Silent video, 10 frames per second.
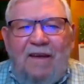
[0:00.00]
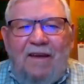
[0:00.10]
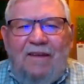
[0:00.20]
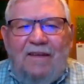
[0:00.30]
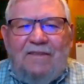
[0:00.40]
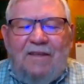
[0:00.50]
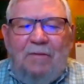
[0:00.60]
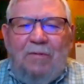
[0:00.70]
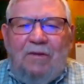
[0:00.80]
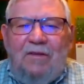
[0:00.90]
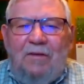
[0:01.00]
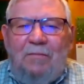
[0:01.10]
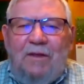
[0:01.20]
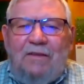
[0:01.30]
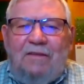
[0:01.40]
I guess I'm a little
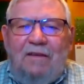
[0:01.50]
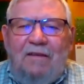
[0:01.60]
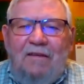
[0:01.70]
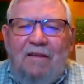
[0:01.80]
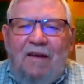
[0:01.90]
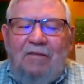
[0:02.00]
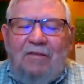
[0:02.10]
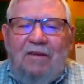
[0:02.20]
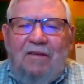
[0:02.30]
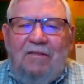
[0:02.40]
bit. I've